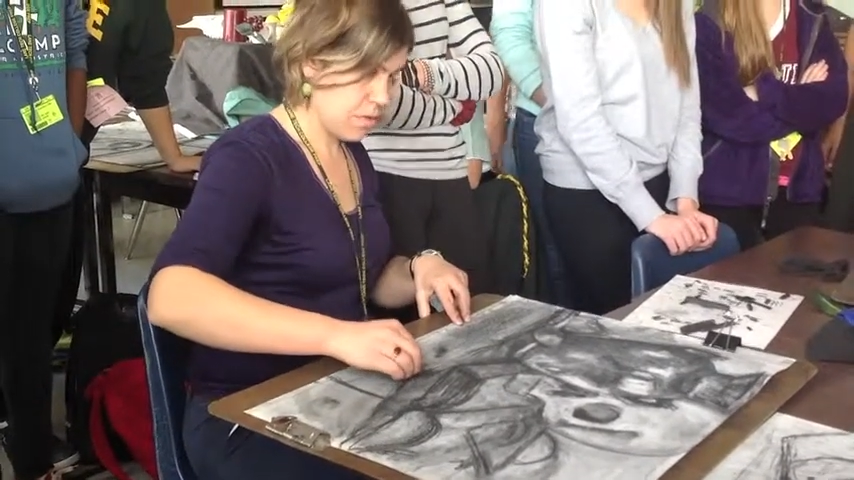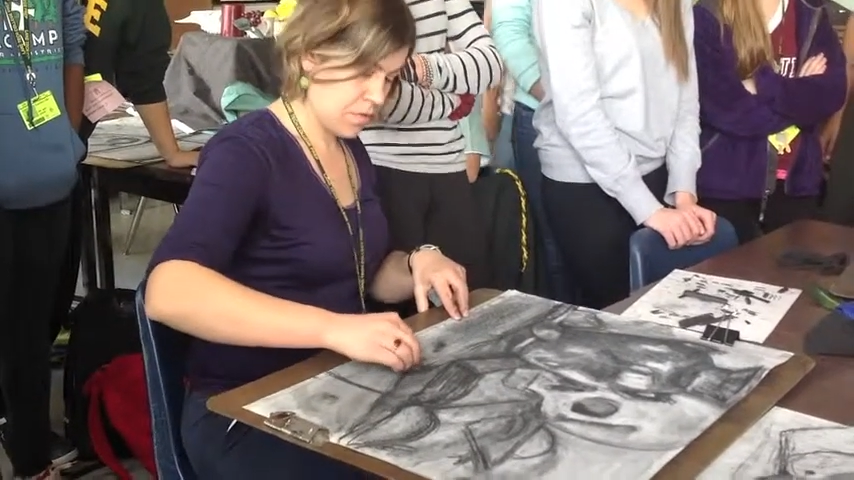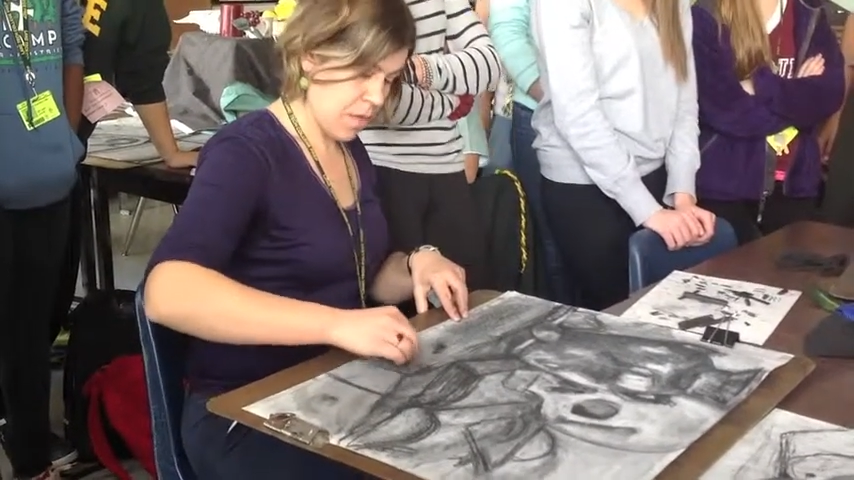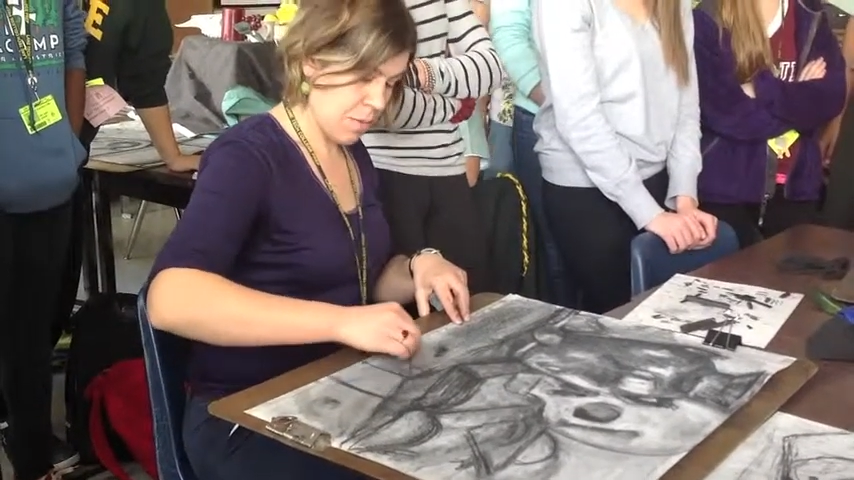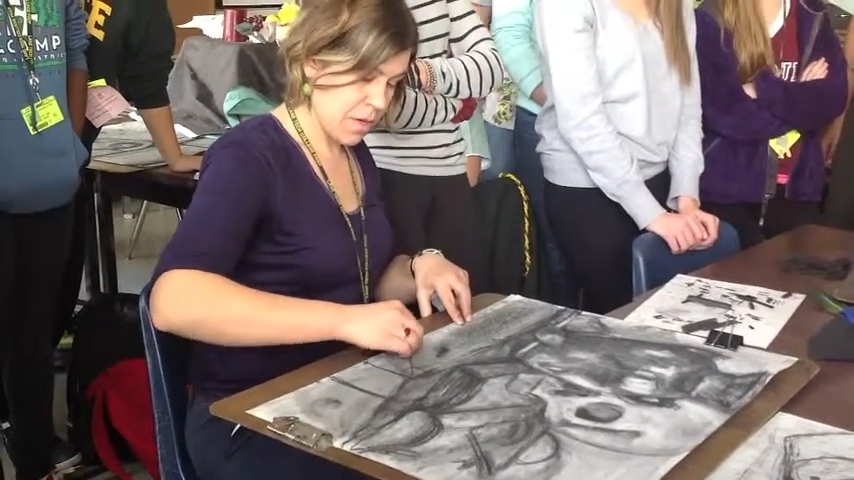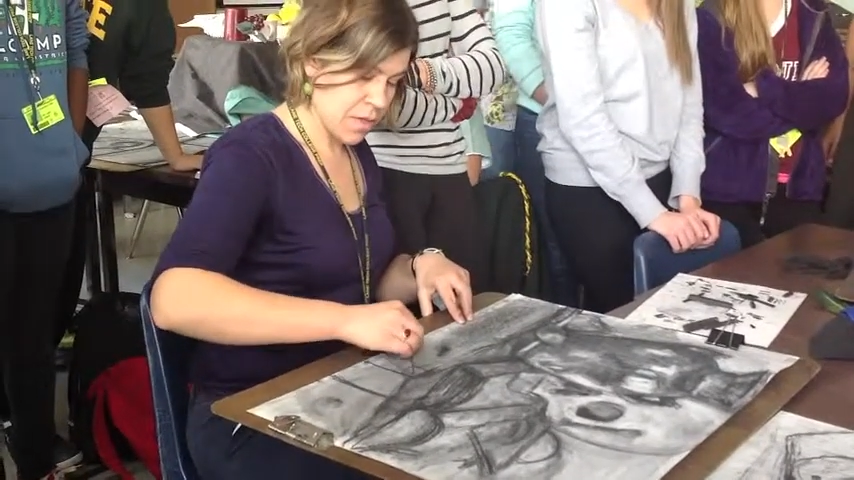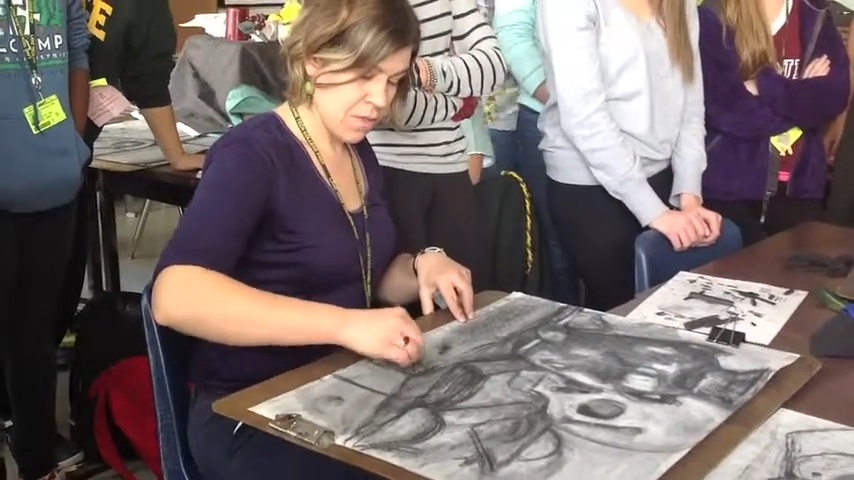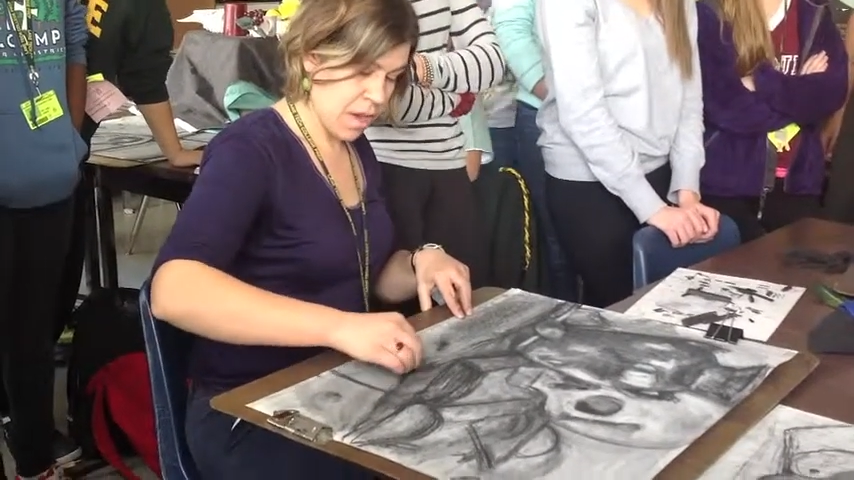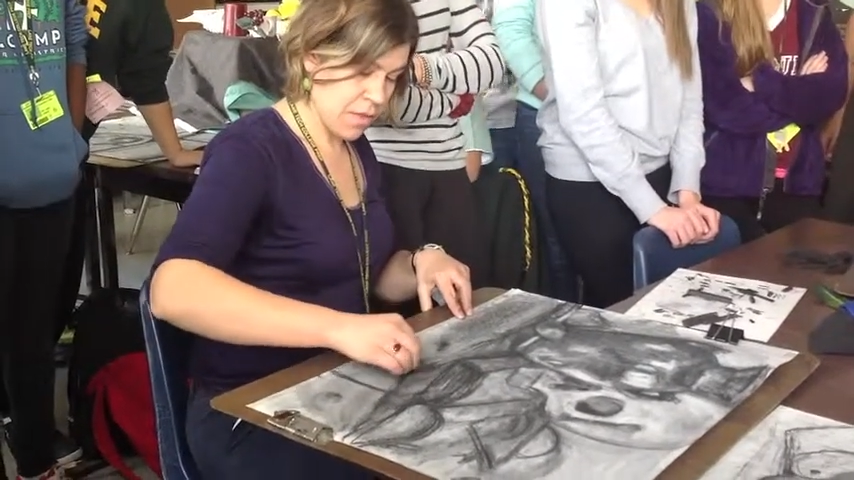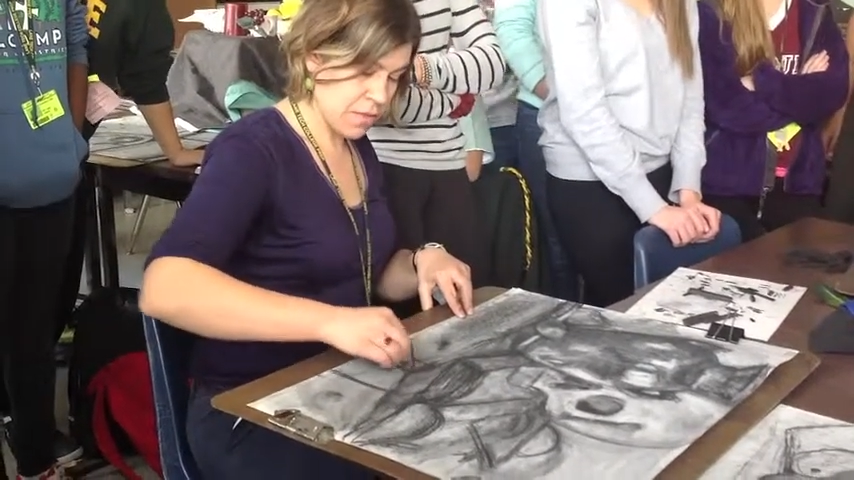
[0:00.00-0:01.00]
So I'm going to
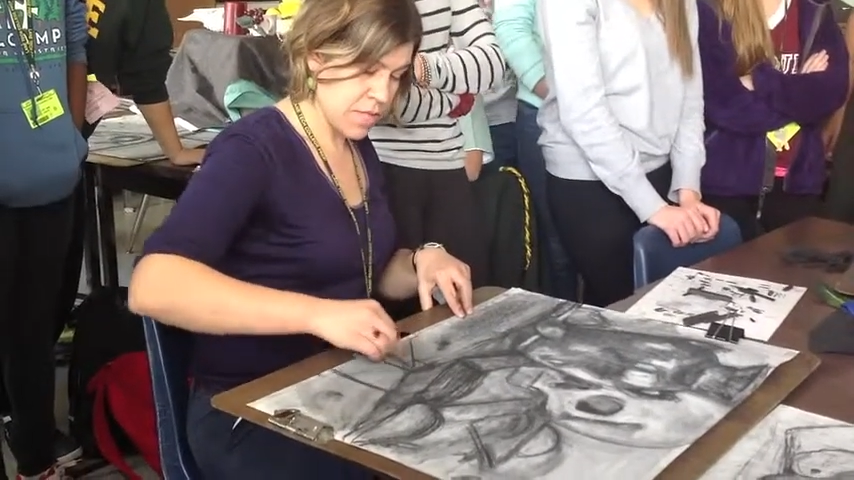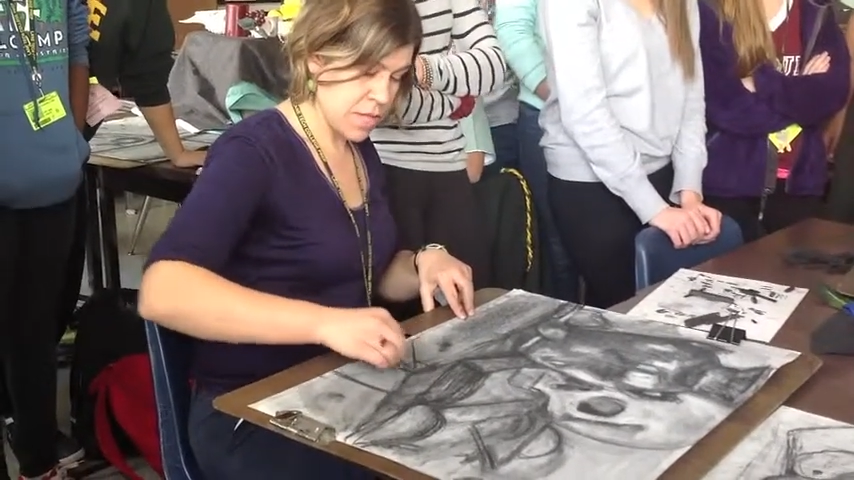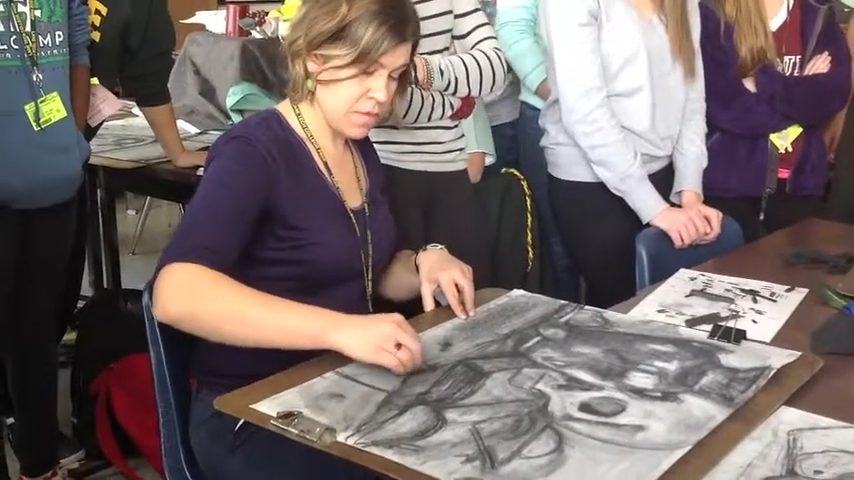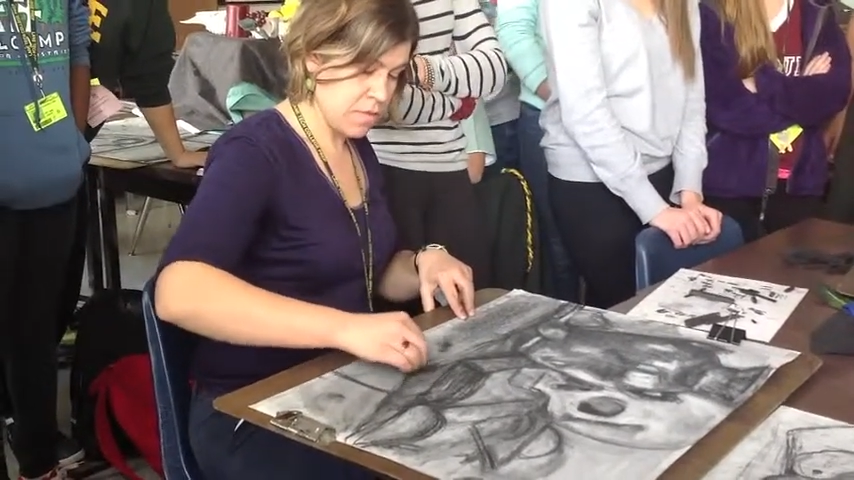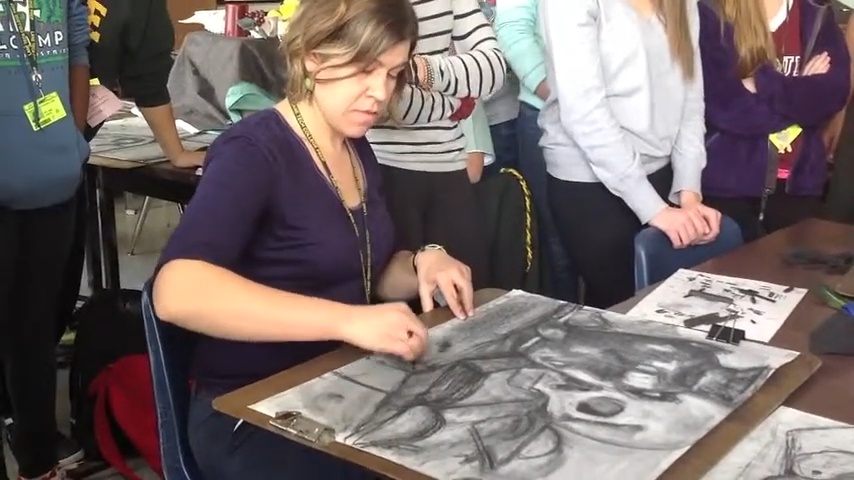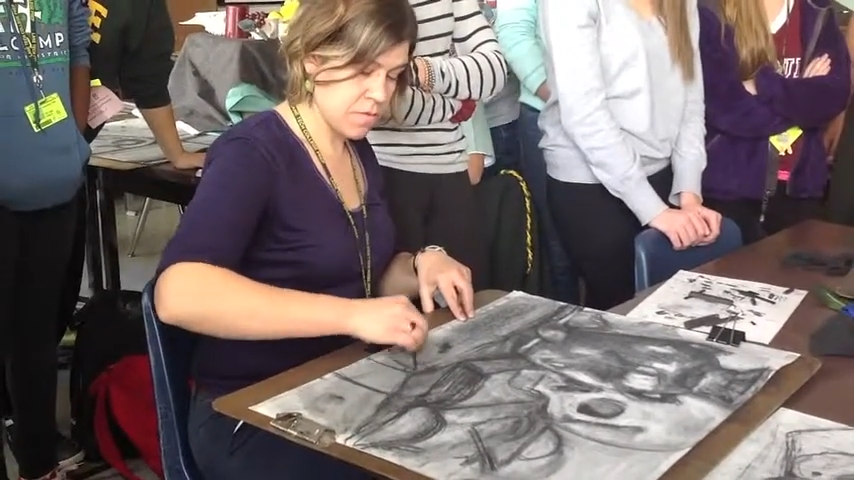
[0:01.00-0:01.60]
draw those in